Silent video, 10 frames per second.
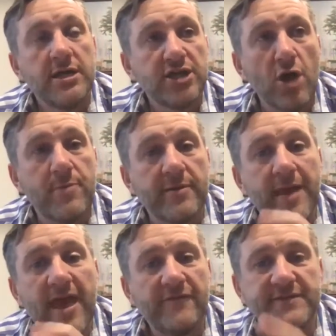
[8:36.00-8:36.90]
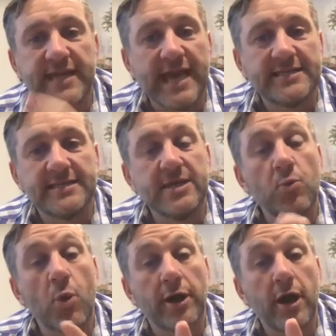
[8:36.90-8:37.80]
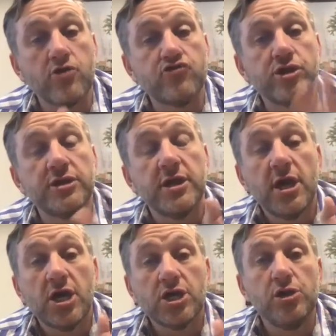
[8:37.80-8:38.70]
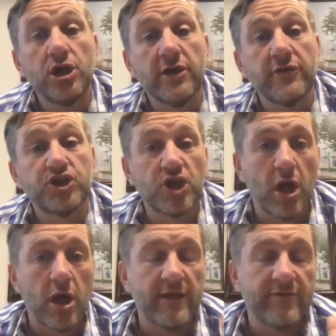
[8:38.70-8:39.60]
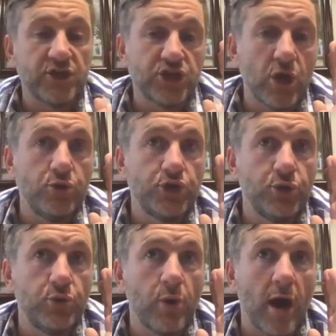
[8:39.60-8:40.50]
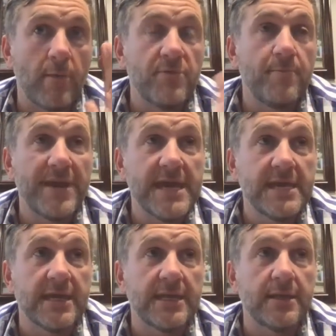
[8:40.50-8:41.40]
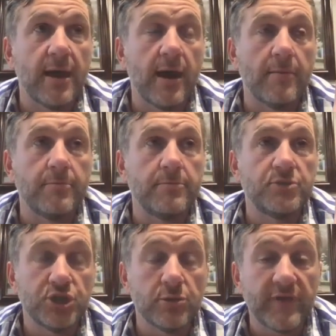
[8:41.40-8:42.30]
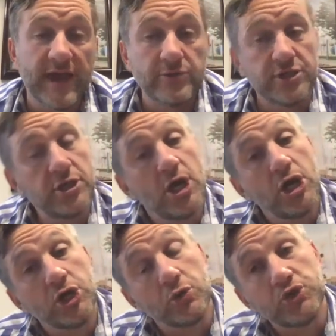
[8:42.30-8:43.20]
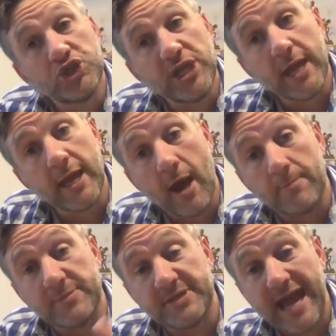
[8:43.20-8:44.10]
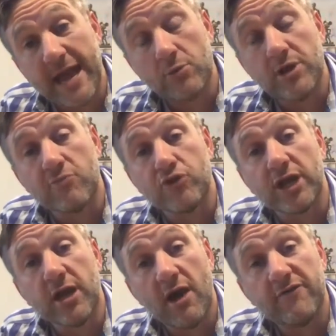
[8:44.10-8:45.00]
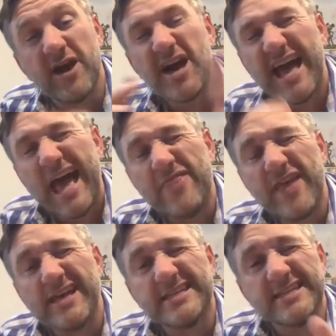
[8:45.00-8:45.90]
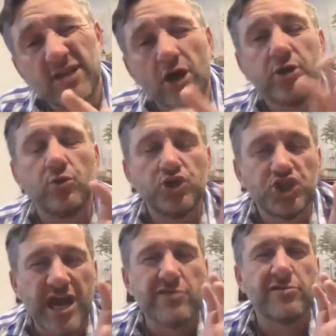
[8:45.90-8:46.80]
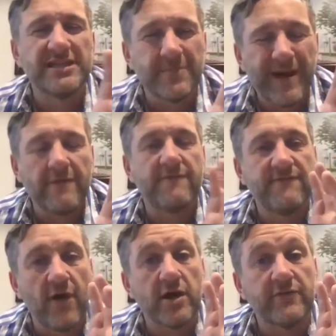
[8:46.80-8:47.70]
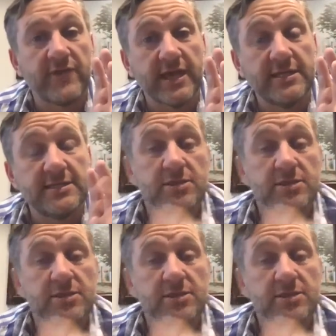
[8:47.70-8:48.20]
type in FTSE 100. You look at the chart. If it shows you the peak in 2000, you'll see it come down and recover. And that cycle generally is about 5 years